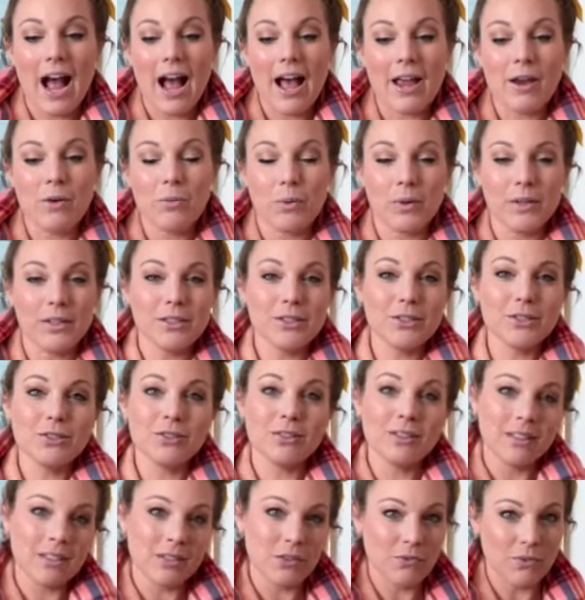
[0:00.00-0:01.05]
I wanted to
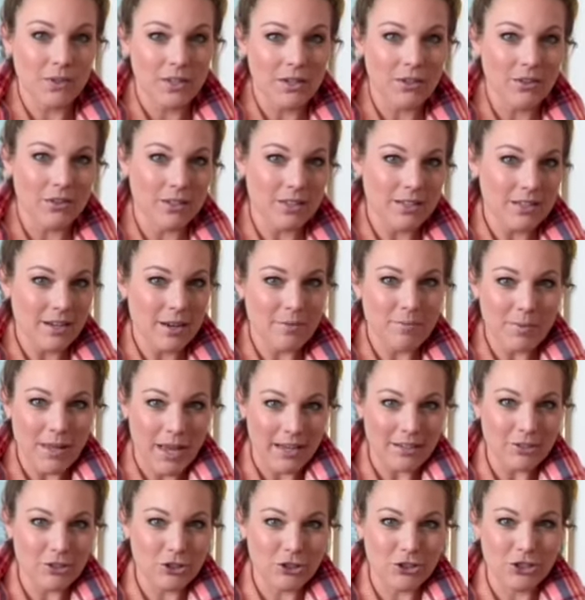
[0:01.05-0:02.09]
do this video this time
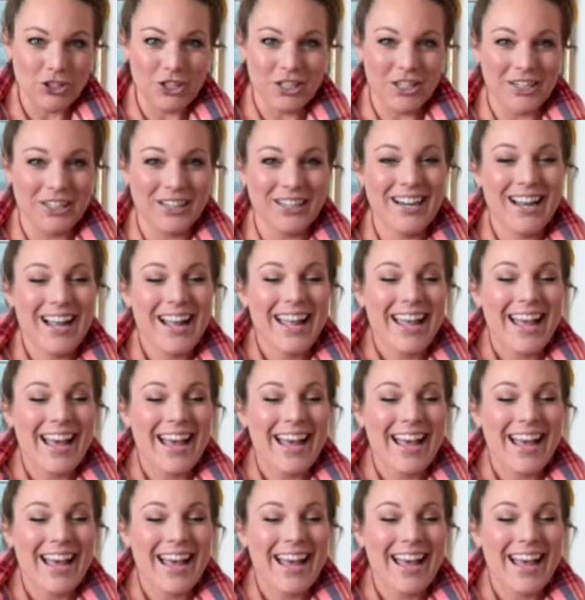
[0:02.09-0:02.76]
last year,